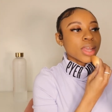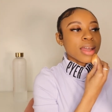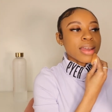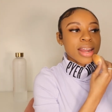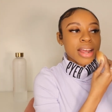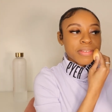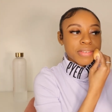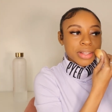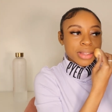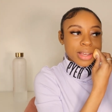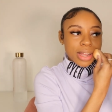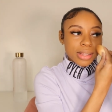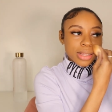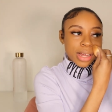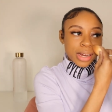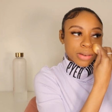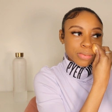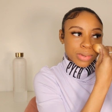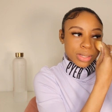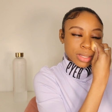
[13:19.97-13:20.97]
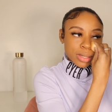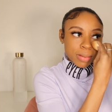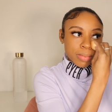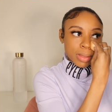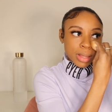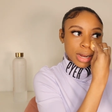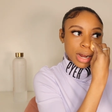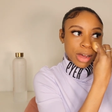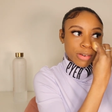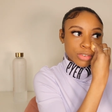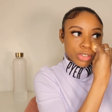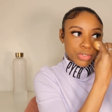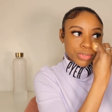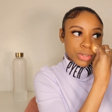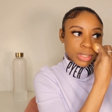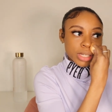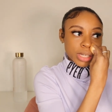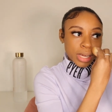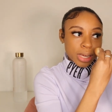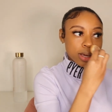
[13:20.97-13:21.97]
and everything that it was something that I was
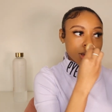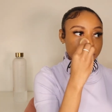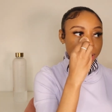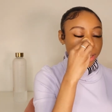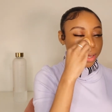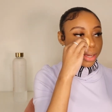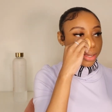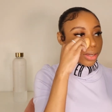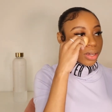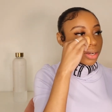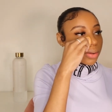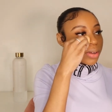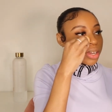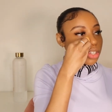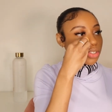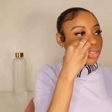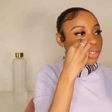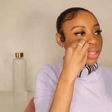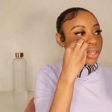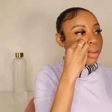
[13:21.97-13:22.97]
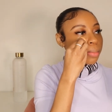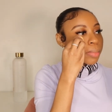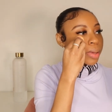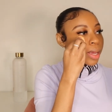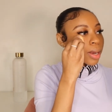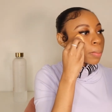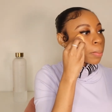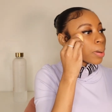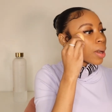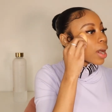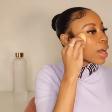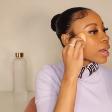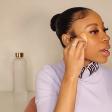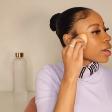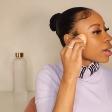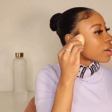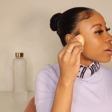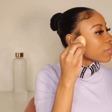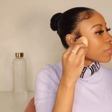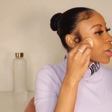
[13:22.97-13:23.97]
really, you know, interested in being a part
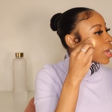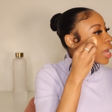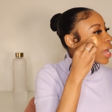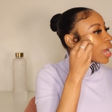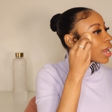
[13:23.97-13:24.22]
of.